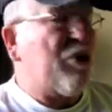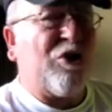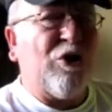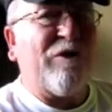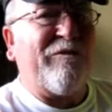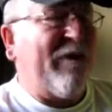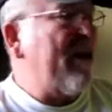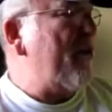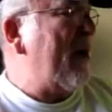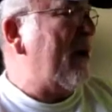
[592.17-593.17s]
could have
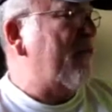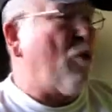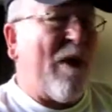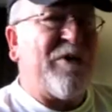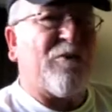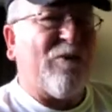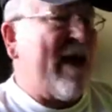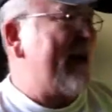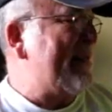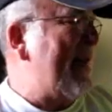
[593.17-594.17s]
very well have won the
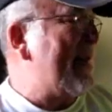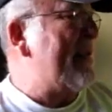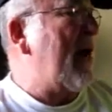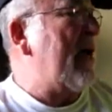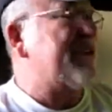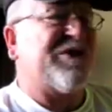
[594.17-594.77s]
race had he not